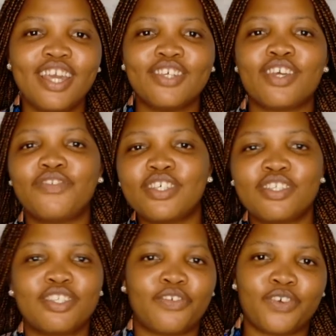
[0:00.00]
So if this
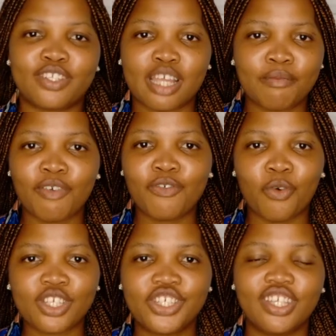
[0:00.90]
is your first time of
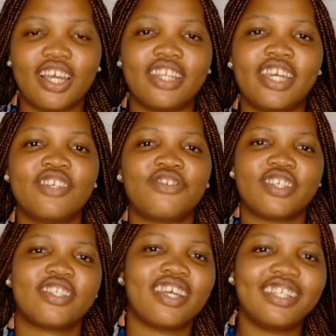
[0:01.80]
watching and you're
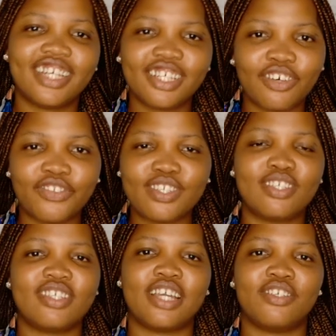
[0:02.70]
interested in any of these
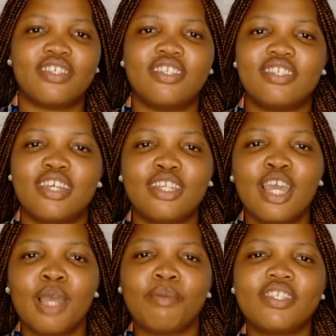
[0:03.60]
things I just listed,
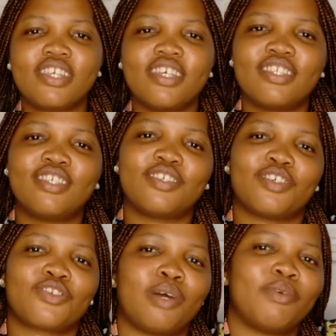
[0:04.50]
please hit the
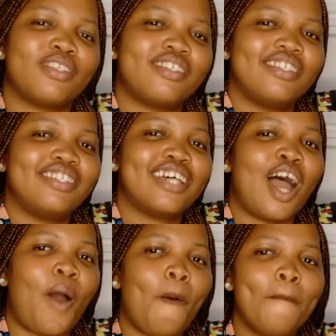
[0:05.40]
subscribe button
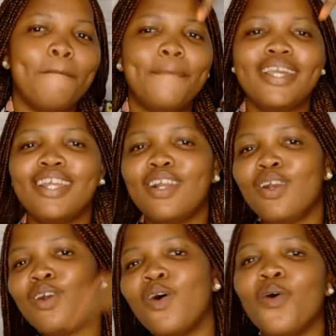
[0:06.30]
down
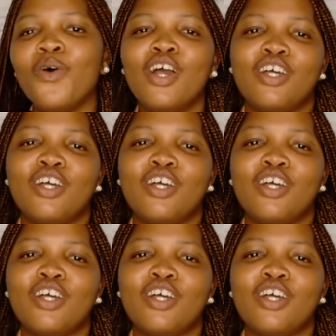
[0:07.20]
below.